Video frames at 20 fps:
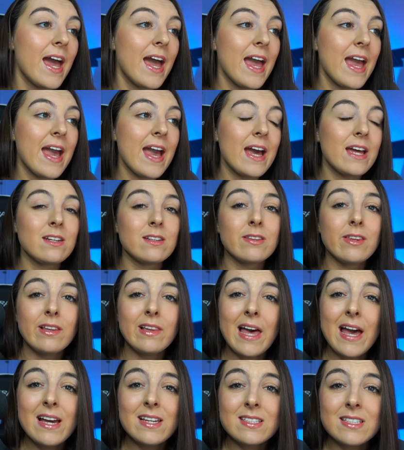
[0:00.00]
And the
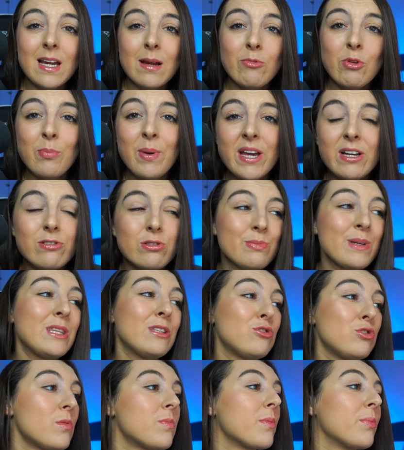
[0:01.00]
last time the Bengals made the
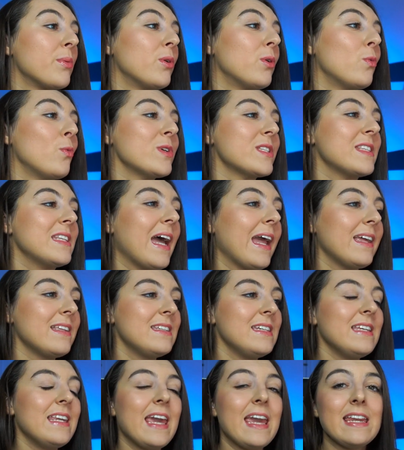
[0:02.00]
Super Bowl was
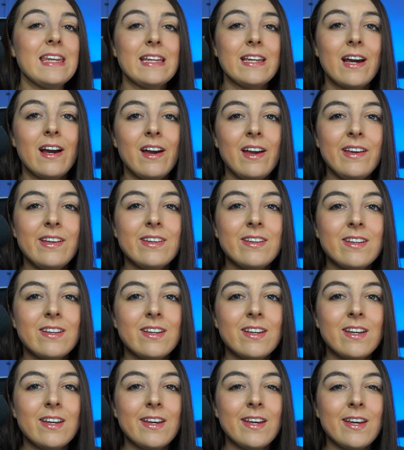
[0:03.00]
1989.
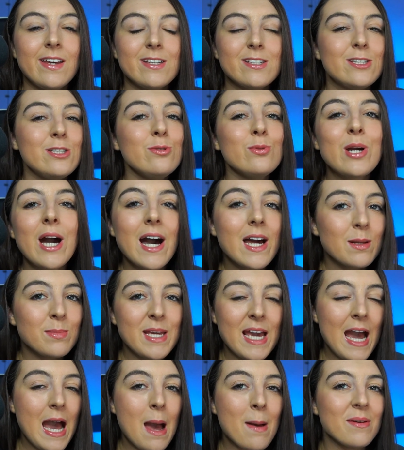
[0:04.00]
So you got to be
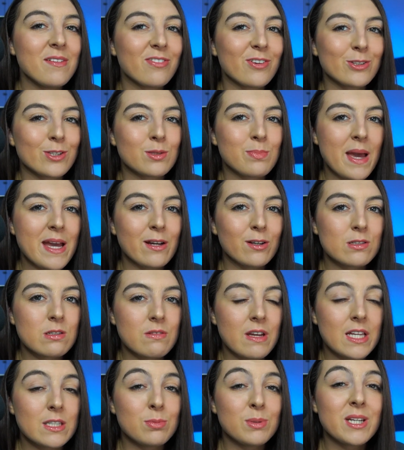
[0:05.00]
happy for those Bengals
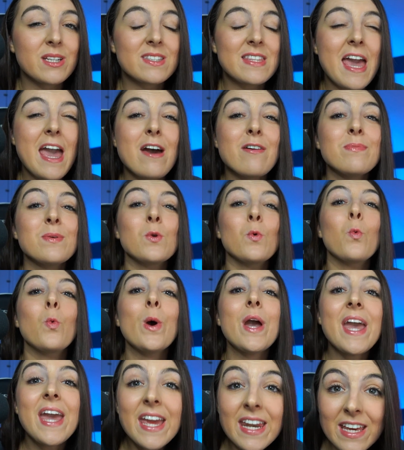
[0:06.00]
fans because they have been
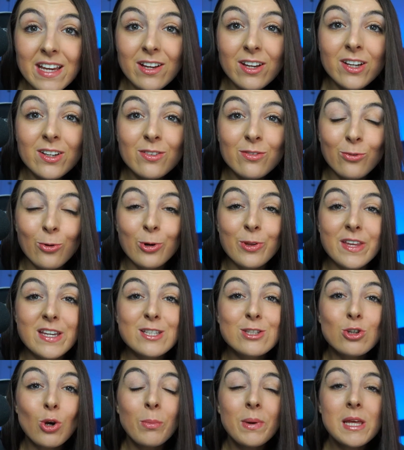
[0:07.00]
waiting for this.
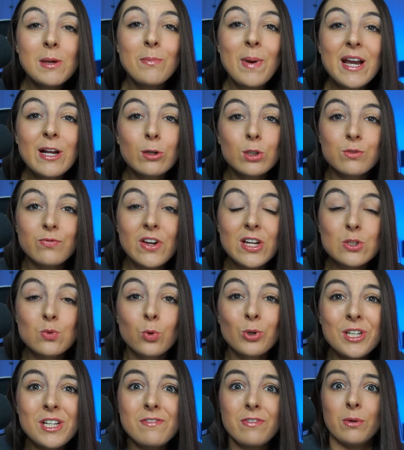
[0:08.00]
So many Bengals fans
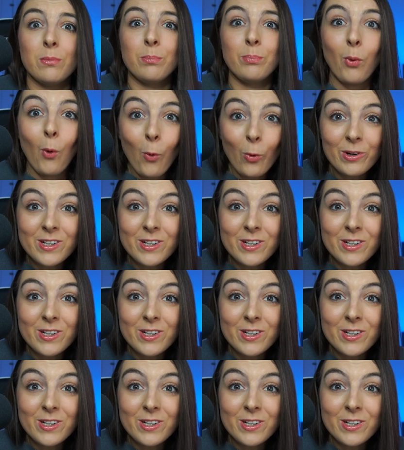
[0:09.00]
weren't even born